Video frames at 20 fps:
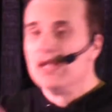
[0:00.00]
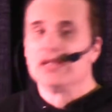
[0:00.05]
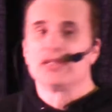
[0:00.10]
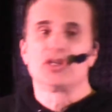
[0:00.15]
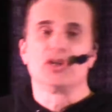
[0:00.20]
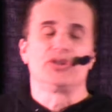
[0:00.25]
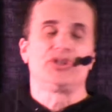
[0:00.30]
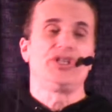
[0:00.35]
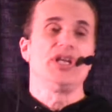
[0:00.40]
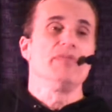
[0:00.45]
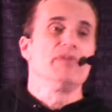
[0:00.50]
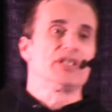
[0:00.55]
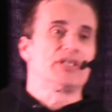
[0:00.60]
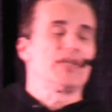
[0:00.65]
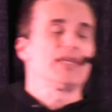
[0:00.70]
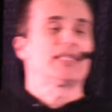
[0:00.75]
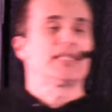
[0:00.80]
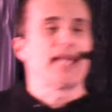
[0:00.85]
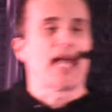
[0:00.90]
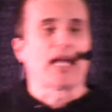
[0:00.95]
So she was
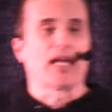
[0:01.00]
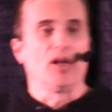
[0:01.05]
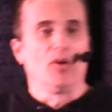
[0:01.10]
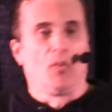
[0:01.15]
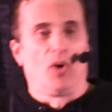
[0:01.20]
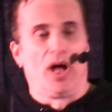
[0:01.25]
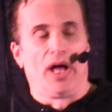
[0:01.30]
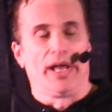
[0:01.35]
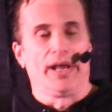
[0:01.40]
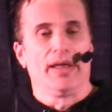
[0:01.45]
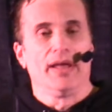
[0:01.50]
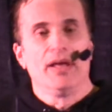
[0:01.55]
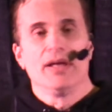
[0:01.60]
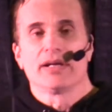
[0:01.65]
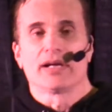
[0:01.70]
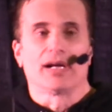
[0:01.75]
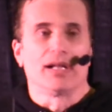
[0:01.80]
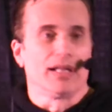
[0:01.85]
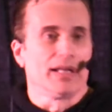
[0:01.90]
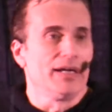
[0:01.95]
the second one,
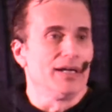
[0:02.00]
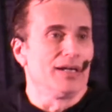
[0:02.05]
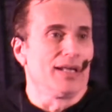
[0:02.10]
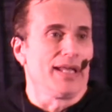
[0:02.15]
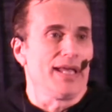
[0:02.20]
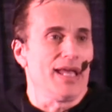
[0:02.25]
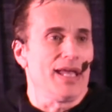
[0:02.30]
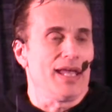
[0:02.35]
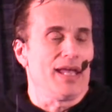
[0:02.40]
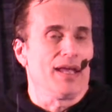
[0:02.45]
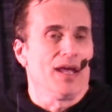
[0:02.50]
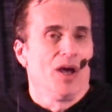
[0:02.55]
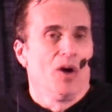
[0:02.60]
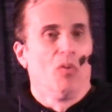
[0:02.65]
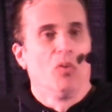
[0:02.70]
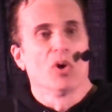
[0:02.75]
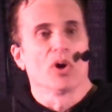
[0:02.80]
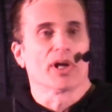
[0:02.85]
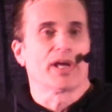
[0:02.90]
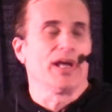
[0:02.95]
clearly
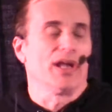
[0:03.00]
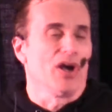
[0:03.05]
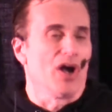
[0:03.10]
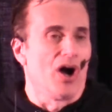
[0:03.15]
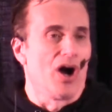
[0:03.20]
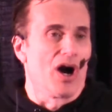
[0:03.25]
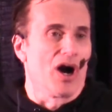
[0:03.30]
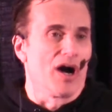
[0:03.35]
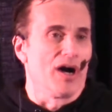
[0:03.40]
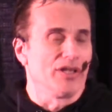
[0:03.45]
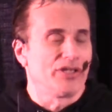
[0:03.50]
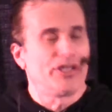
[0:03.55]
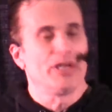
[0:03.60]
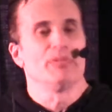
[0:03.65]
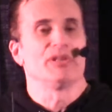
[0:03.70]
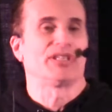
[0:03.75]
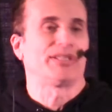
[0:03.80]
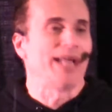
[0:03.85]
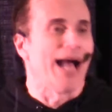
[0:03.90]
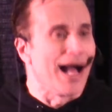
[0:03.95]
working hard. She
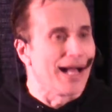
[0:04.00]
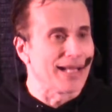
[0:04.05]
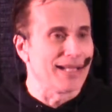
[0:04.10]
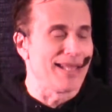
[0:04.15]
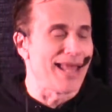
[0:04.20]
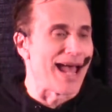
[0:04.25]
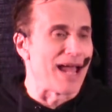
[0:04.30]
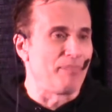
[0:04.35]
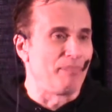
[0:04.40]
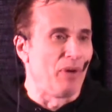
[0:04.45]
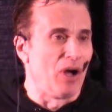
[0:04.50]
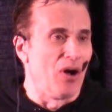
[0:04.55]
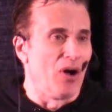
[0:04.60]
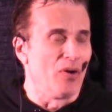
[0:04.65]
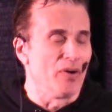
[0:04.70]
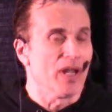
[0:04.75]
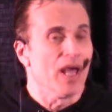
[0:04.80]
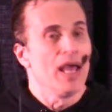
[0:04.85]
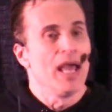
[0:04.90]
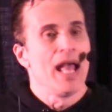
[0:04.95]
was tugging that
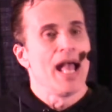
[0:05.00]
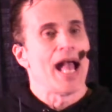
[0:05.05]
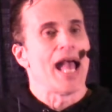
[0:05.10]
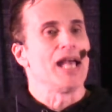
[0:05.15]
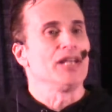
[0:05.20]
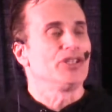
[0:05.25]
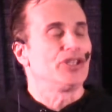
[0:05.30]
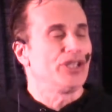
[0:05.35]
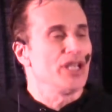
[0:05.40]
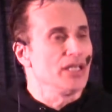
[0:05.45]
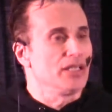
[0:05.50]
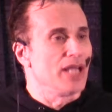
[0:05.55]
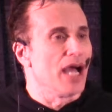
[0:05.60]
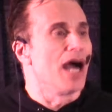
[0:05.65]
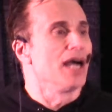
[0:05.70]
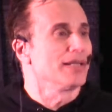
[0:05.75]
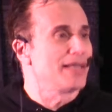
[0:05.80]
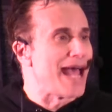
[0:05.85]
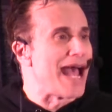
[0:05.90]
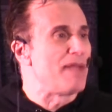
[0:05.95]
boat, and she
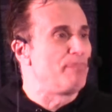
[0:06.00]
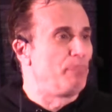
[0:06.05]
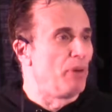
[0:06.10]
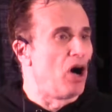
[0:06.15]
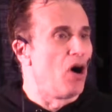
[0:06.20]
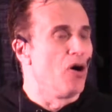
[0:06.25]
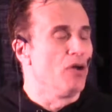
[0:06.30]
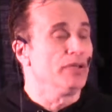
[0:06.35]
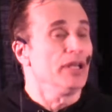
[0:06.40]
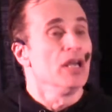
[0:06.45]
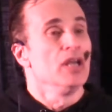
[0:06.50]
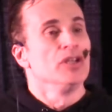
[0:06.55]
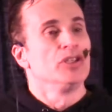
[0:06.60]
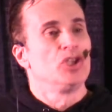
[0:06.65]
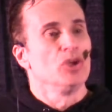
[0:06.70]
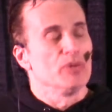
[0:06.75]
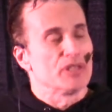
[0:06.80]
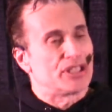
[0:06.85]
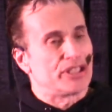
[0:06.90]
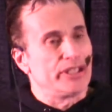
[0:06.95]
tugged that boat
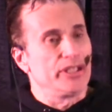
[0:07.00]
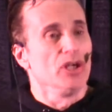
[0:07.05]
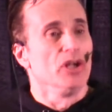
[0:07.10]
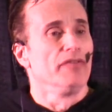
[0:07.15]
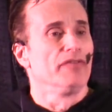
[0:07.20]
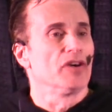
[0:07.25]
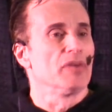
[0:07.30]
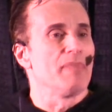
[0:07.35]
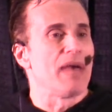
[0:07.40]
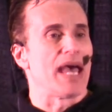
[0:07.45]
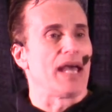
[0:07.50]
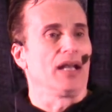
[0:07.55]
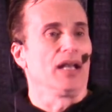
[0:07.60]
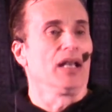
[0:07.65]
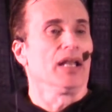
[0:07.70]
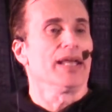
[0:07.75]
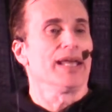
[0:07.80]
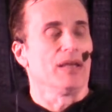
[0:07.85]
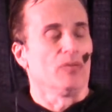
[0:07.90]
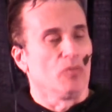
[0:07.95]
to a silver
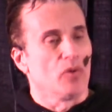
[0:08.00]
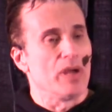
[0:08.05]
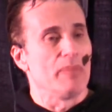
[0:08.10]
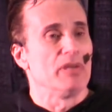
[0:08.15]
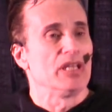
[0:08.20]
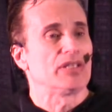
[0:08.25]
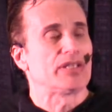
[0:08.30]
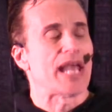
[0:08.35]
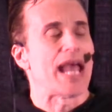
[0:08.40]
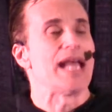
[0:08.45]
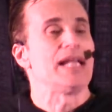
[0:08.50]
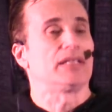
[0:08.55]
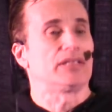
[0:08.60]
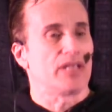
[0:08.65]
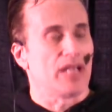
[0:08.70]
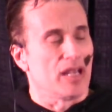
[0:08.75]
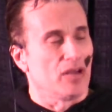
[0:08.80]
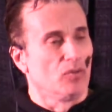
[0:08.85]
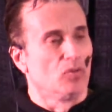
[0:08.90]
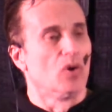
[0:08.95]
medal in women's eights
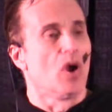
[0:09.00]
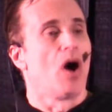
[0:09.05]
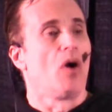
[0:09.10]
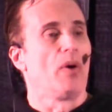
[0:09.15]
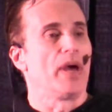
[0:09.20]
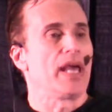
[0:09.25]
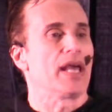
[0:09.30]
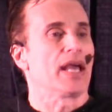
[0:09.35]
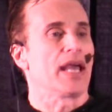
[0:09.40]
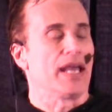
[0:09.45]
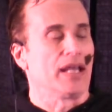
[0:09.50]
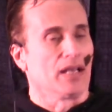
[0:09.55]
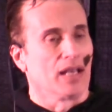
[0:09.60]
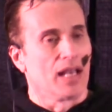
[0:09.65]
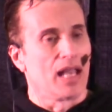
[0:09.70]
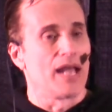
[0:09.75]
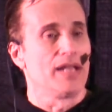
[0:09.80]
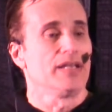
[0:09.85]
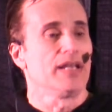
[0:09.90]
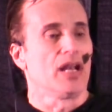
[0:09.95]
in rowing in
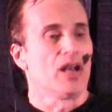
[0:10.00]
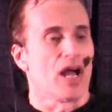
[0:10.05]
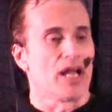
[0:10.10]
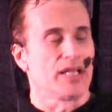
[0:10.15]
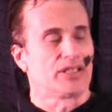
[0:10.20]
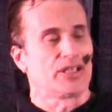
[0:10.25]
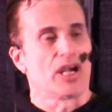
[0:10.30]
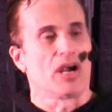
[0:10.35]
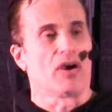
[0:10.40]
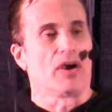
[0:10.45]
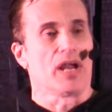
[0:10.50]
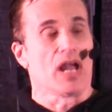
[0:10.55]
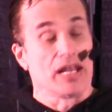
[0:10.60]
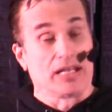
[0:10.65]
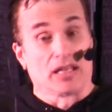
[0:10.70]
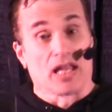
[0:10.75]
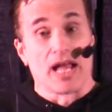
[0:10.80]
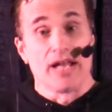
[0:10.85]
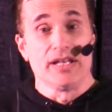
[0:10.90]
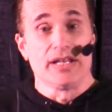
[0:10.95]
London,
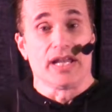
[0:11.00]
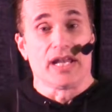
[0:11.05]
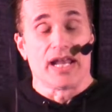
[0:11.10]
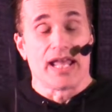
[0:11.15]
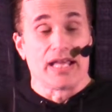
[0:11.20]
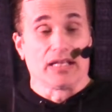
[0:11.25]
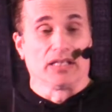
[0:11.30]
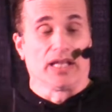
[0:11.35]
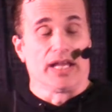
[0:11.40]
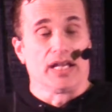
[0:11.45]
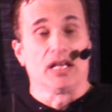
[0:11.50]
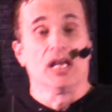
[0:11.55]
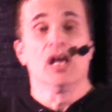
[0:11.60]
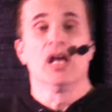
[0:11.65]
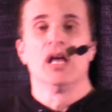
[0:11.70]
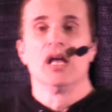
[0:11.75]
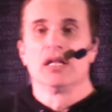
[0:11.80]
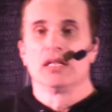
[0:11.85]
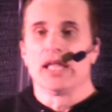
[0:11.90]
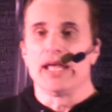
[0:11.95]
England.
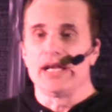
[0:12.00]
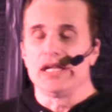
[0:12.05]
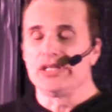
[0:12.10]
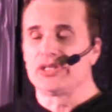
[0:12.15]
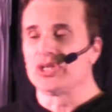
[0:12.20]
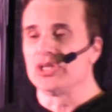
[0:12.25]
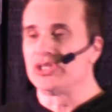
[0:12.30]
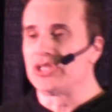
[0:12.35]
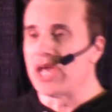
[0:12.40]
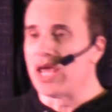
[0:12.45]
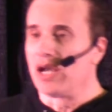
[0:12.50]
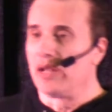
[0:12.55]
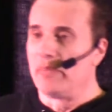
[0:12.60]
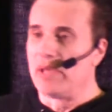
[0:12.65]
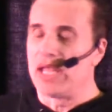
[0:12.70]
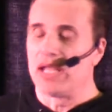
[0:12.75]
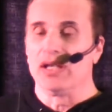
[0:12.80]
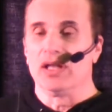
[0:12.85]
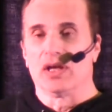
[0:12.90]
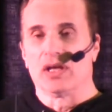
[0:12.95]
Ladies and
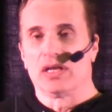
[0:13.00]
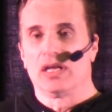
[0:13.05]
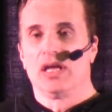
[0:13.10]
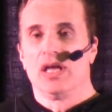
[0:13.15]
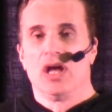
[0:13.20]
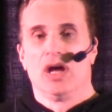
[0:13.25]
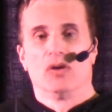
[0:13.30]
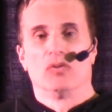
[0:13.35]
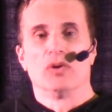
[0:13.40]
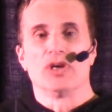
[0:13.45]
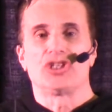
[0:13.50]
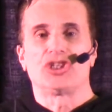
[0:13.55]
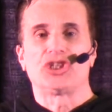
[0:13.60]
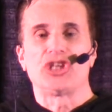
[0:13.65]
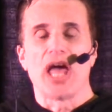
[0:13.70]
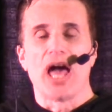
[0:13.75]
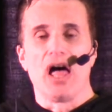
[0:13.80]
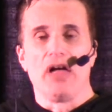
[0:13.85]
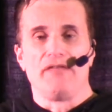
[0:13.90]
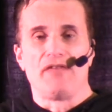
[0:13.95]
gentlemen,
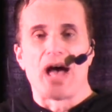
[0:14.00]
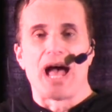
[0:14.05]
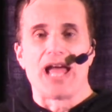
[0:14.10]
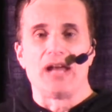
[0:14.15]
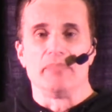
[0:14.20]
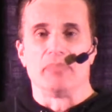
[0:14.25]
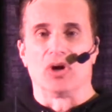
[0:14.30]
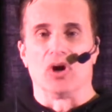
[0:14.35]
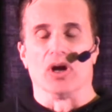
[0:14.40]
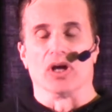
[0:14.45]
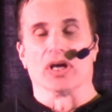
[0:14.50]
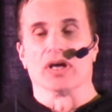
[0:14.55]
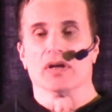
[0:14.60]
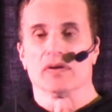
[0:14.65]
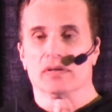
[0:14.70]
Rachelle Viinberg.